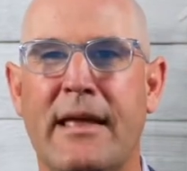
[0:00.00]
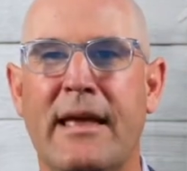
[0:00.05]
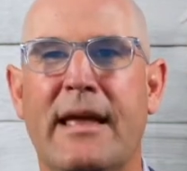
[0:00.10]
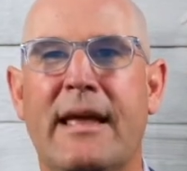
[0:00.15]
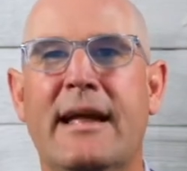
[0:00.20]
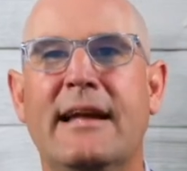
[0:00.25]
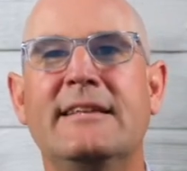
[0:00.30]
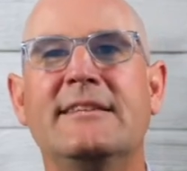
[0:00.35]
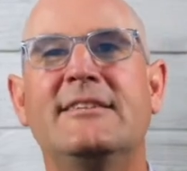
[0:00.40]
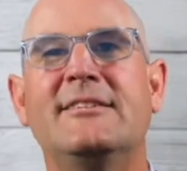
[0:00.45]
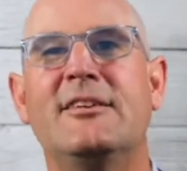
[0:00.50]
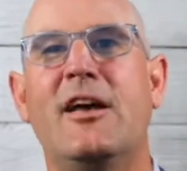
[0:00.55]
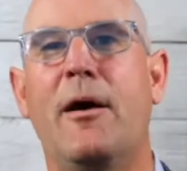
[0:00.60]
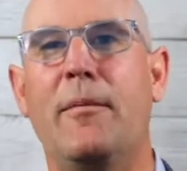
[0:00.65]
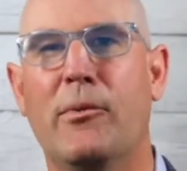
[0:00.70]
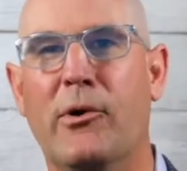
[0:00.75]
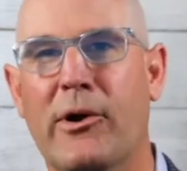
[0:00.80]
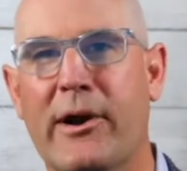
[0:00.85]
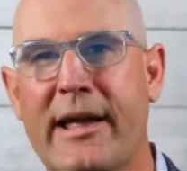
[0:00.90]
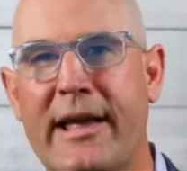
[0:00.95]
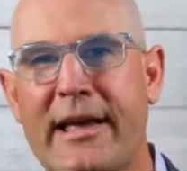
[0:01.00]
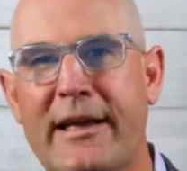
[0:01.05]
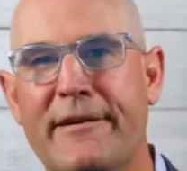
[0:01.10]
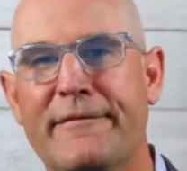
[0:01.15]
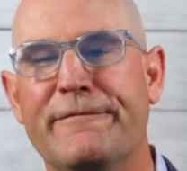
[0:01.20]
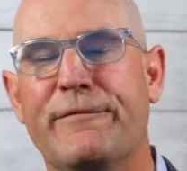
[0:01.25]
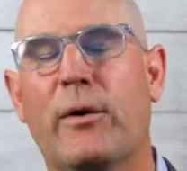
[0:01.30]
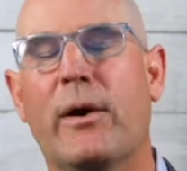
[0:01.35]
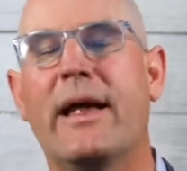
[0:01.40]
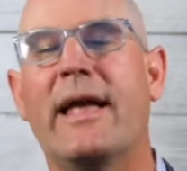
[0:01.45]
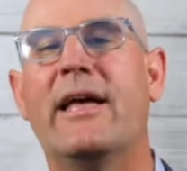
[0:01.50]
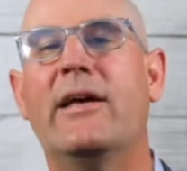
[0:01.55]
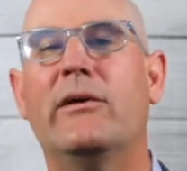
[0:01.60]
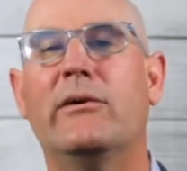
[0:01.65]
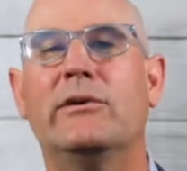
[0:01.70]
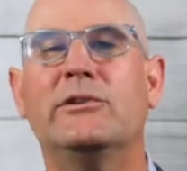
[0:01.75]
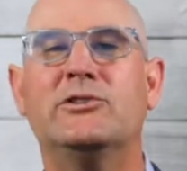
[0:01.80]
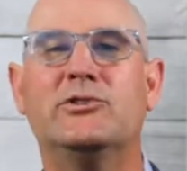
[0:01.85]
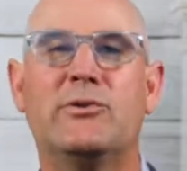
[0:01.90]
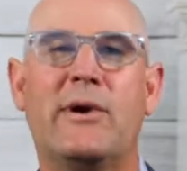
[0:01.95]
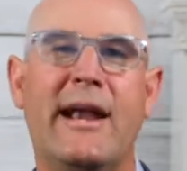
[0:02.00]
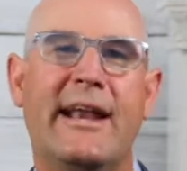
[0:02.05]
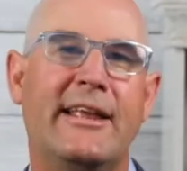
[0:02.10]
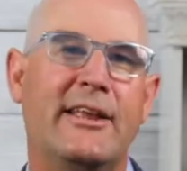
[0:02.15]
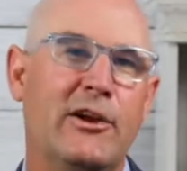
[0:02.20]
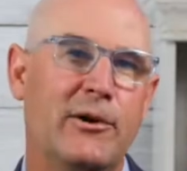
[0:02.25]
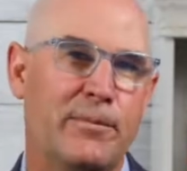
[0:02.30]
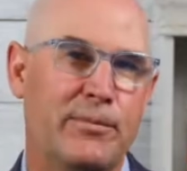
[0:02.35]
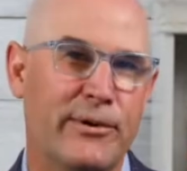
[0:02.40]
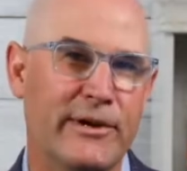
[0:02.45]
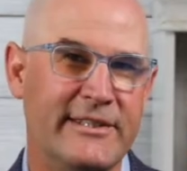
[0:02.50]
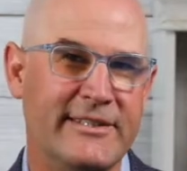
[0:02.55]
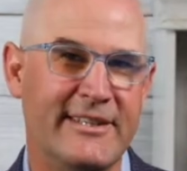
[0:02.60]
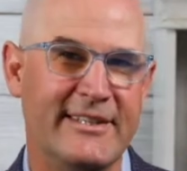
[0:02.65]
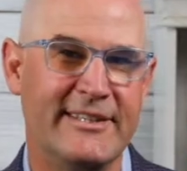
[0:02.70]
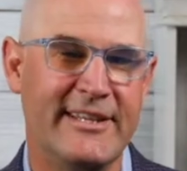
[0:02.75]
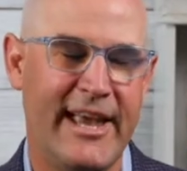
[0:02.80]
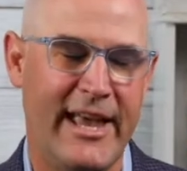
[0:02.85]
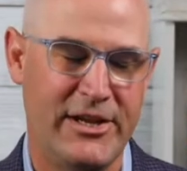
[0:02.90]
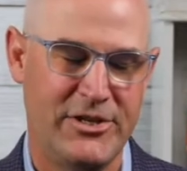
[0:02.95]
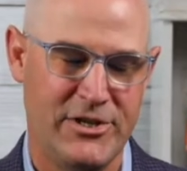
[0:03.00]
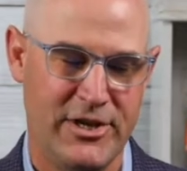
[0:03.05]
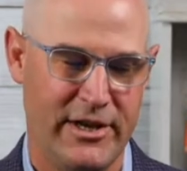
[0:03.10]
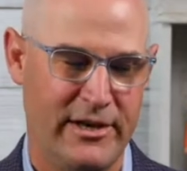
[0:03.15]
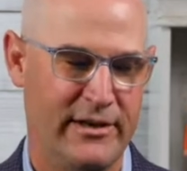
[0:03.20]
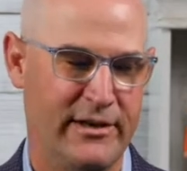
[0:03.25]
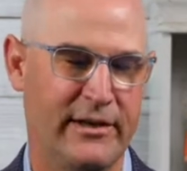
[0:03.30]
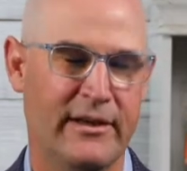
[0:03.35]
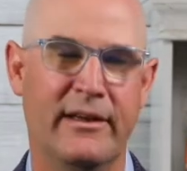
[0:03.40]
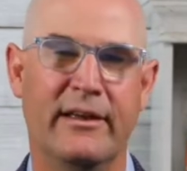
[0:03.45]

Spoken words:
In summary, for illustrating your presentation,